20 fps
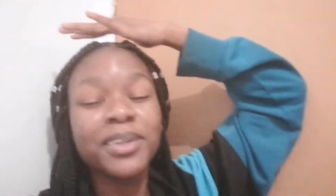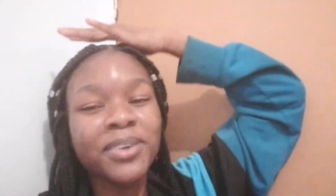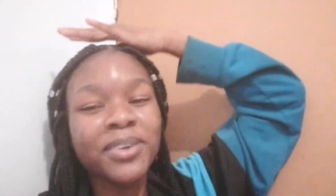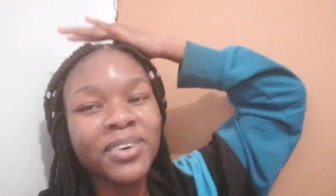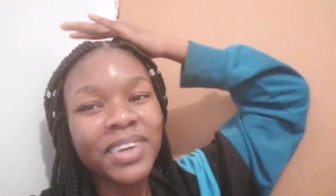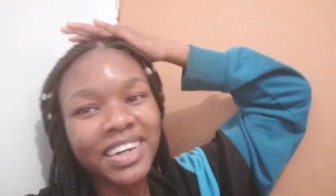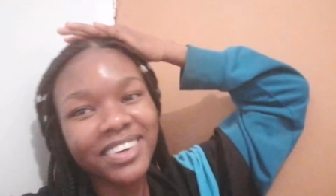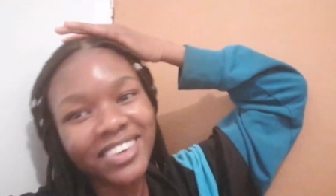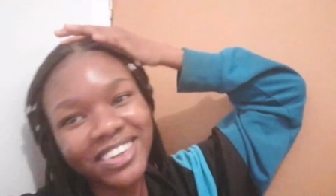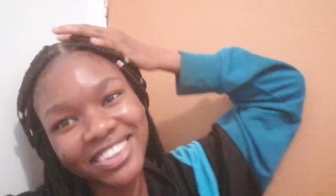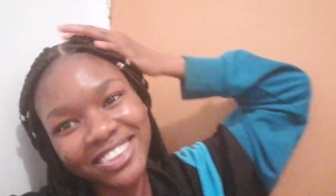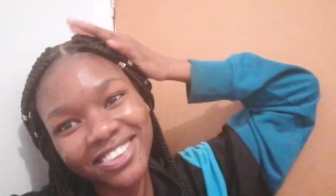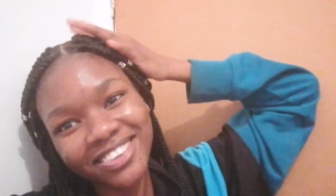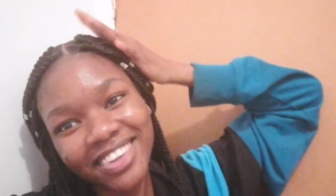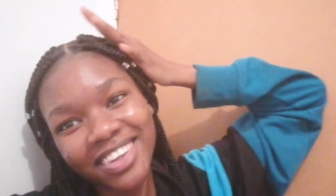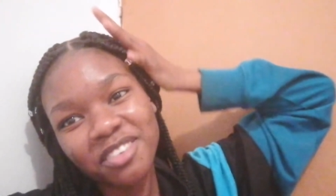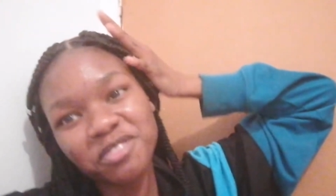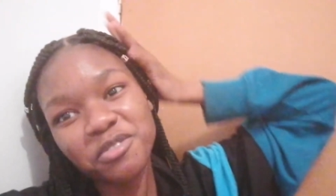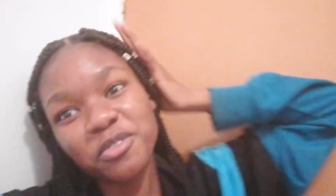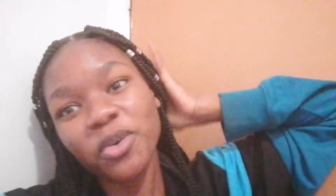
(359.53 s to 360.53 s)
really know what I was
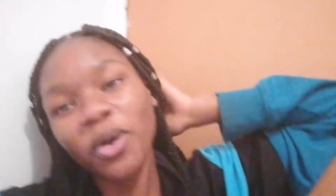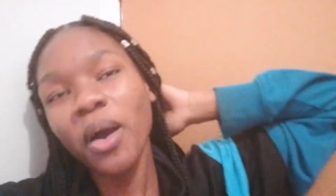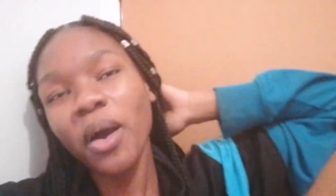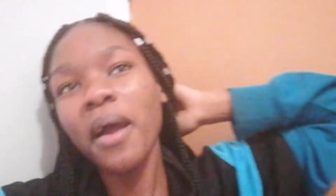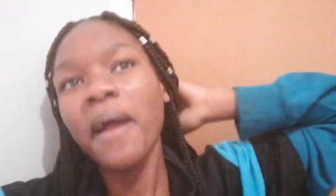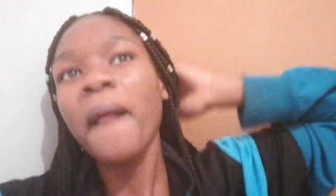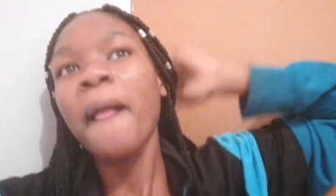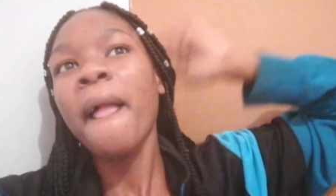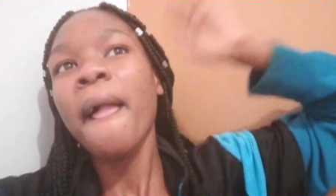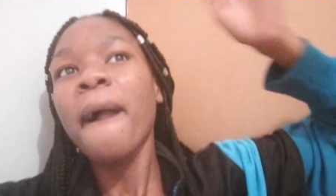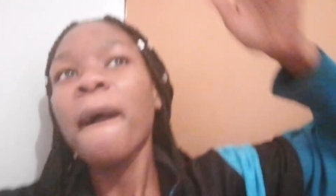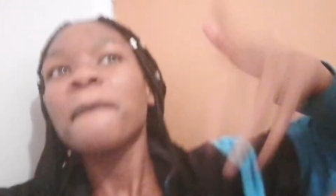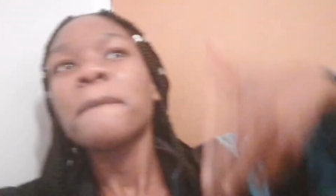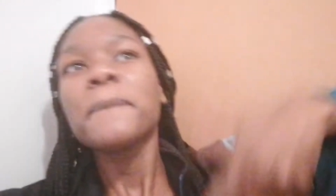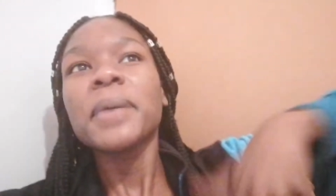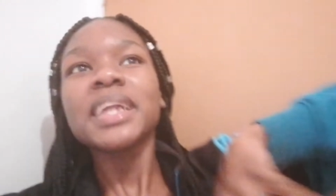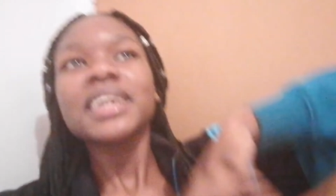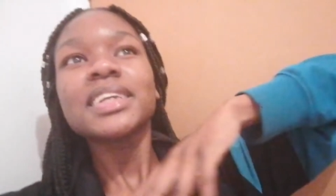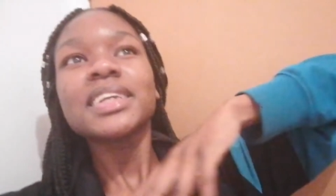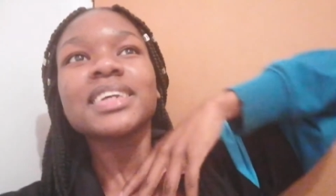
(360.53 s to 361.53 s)
looking for
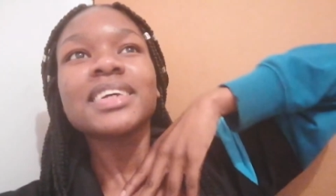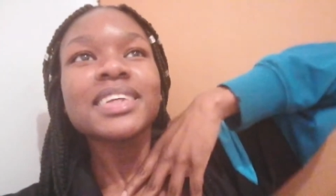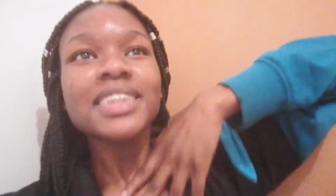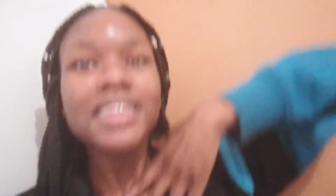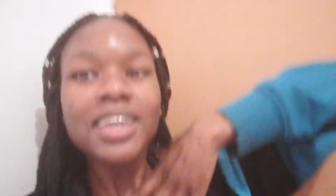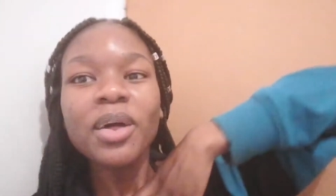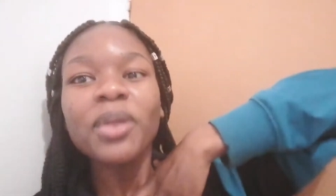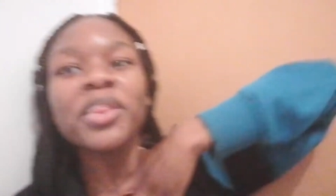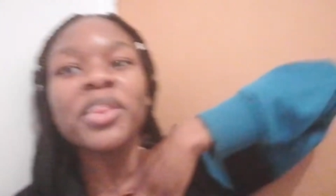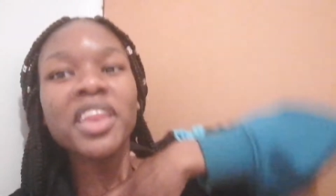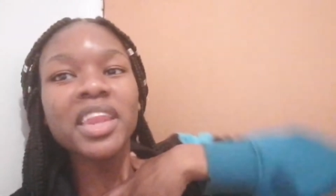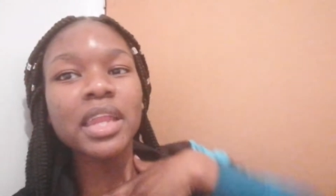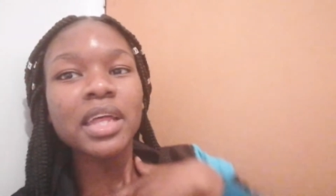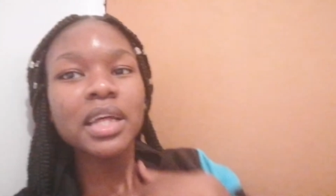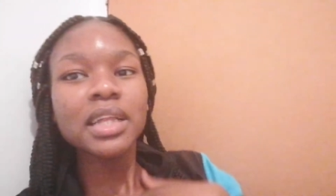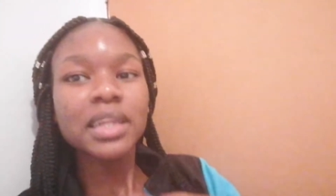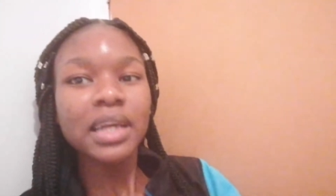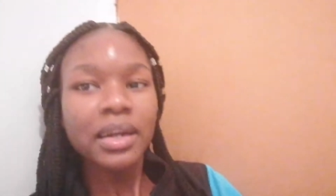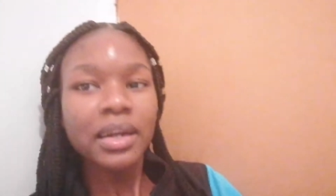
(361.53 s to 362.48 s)
but it turns out the thing